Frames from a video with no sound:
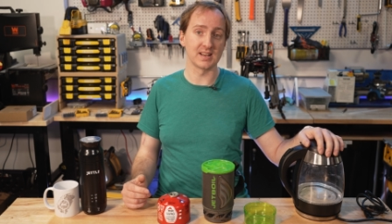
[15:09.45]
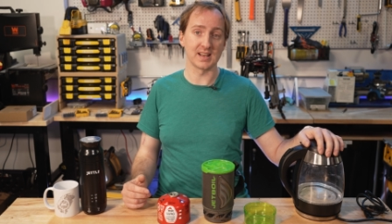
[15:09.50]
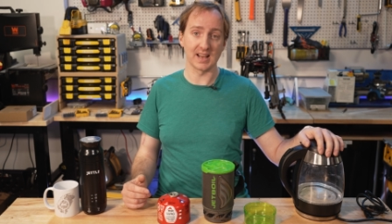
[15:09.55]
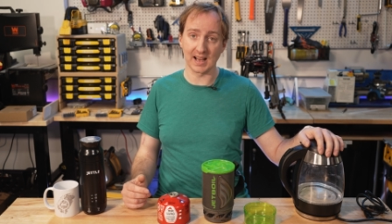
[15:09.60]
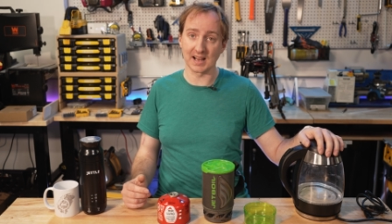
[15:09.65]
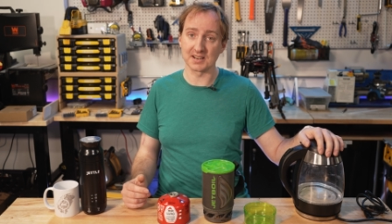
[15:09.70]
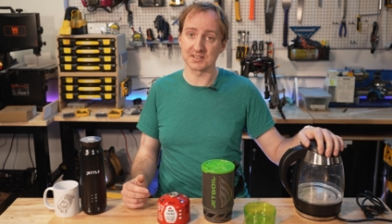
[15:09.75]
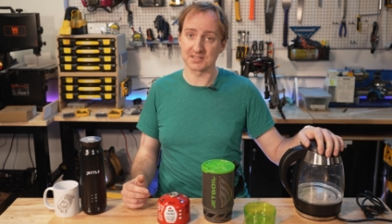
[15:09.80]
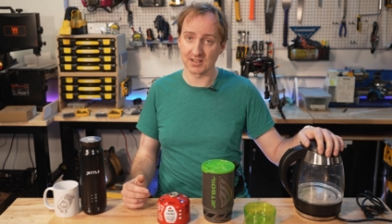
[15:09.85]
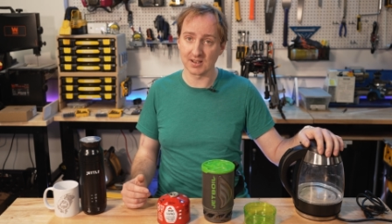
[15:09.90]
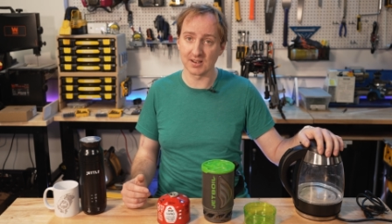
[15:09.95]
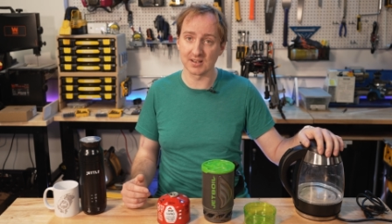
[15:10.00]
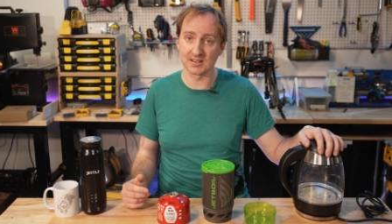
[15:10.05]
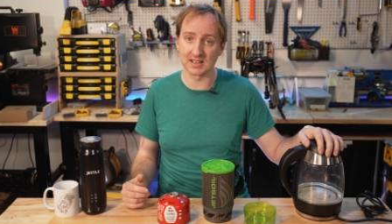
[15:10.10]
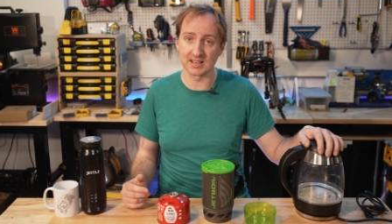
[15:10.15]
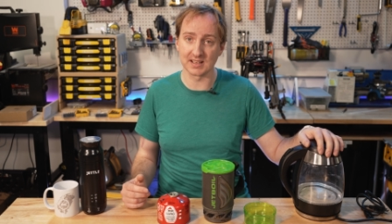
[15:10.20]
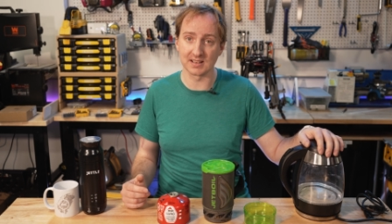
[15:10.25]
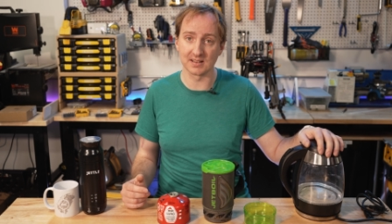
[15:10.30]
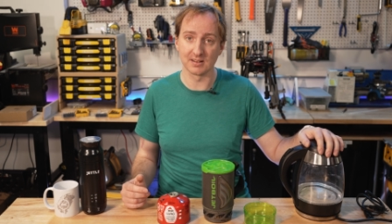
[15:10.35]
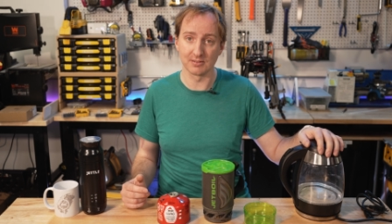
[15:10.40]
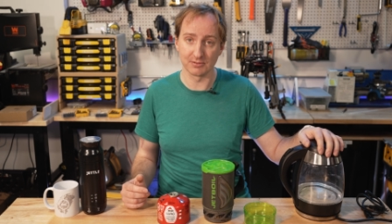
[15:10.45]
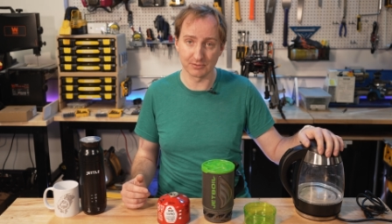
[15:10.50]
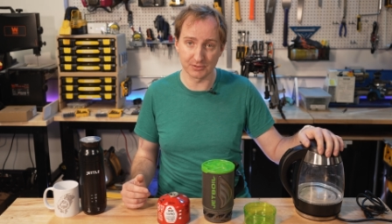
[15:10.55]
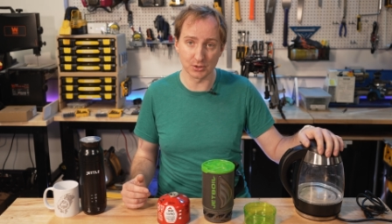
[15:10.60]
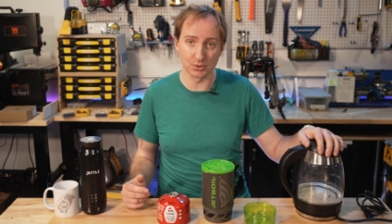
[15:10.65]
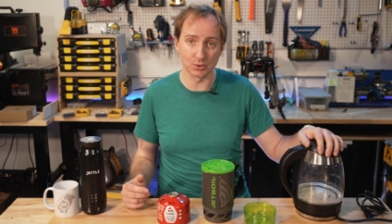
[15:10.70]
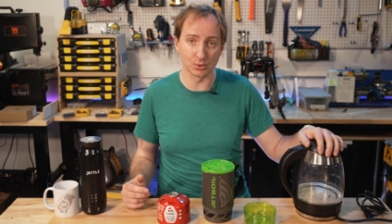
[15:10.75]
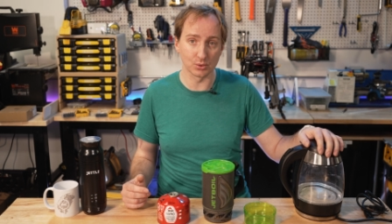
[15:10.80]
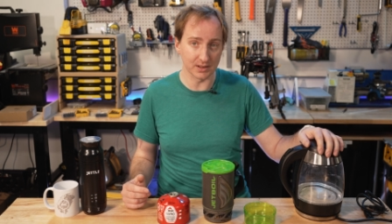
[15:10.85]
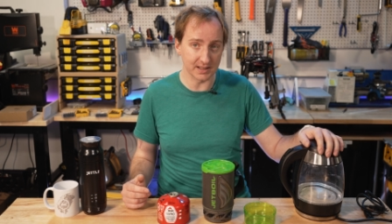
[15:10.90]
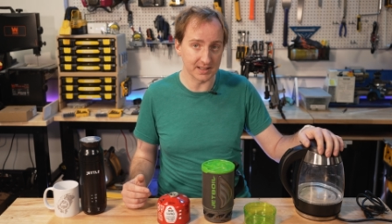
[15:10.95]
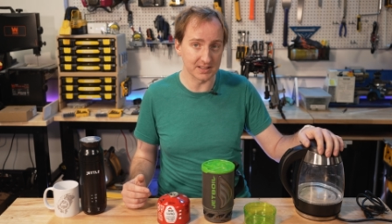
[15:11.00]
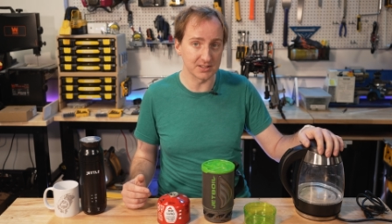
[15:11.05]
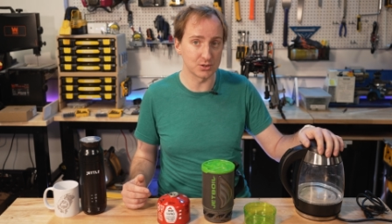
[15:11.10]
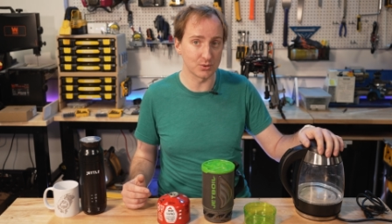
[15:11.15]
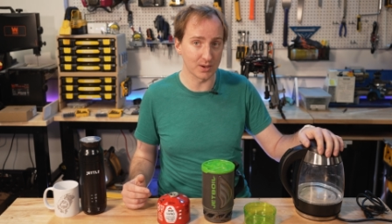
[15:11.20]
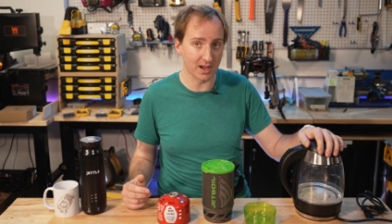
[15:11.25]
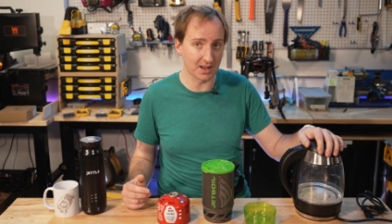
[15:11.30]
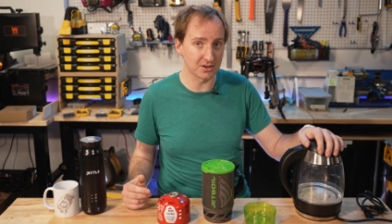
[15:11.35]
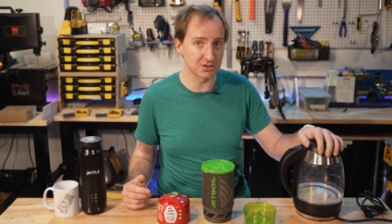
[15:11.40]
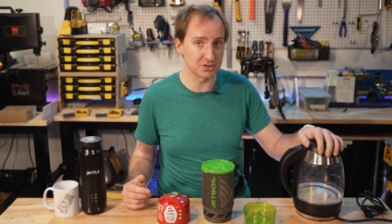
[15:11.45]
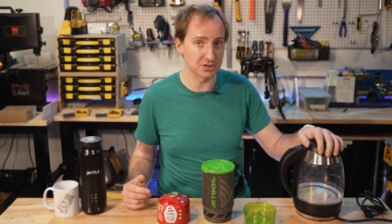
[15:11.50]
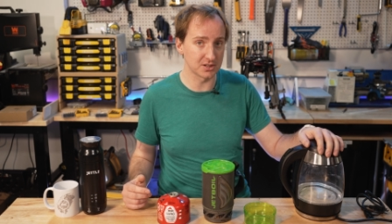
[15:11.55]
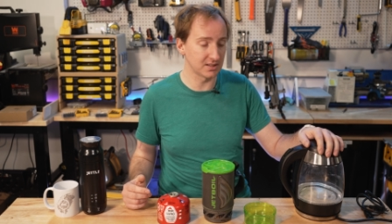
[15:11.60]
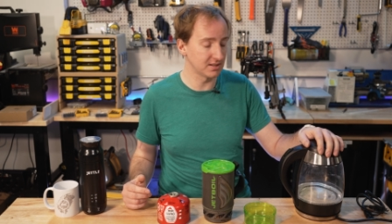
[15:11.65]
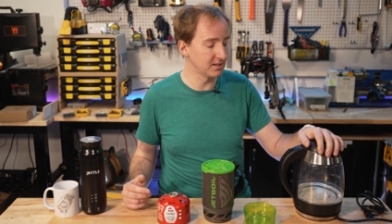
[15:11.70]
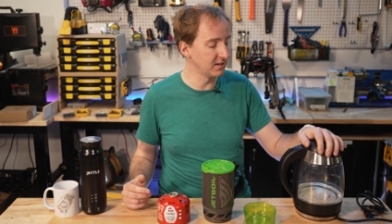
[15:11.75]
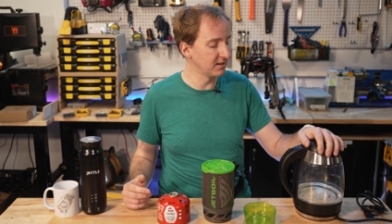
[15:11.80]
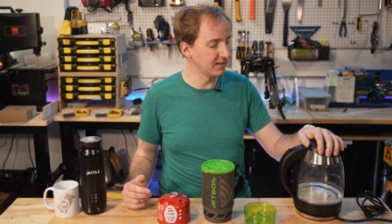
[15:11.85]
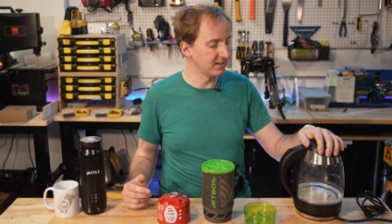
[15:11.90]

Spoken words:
at turning fuel into energy.